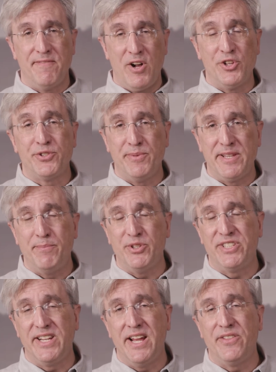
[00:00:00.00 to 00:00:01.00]
ultimately put
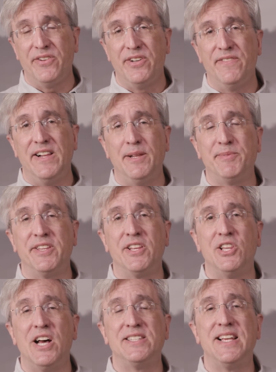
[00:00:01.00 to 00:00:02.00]
together and developed at the
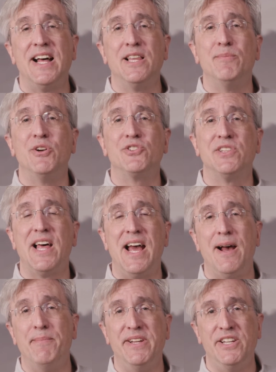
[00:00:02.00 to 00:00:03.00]
Los Alamos
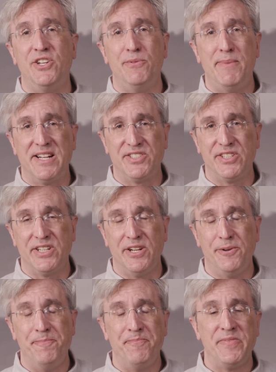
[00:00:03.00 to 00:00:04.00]
lab in New
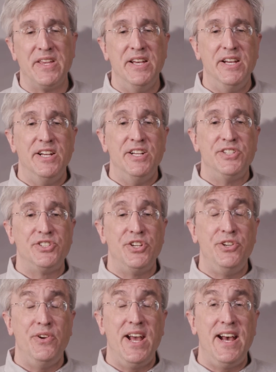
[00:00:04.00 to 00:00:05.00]
Mexico. So
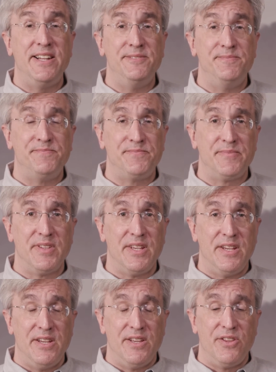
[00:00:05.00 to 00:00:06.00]
you had
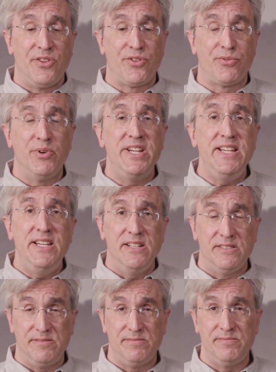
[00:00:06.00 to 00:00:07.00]
3
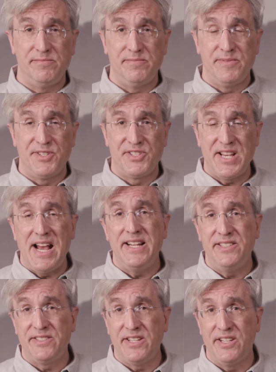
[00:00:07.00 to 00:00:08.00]

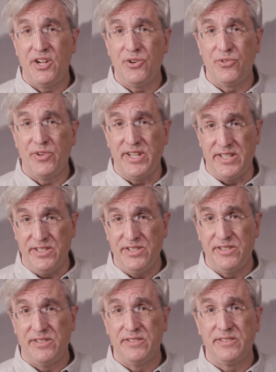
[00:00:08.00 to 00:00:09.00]
sites in Oak
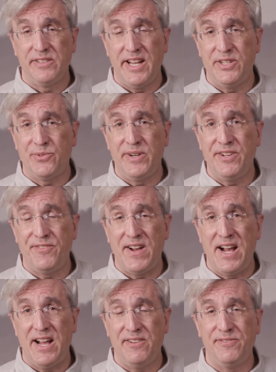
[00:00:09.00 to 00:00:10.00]
Ridge,
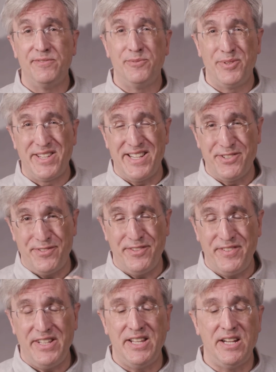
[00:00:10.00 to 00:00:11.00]
K-25 with
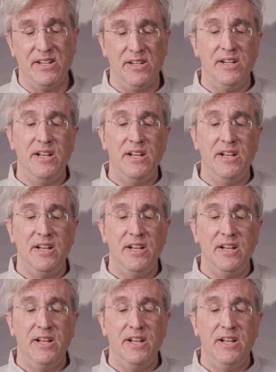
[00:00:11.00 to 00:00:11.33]
S-50 there,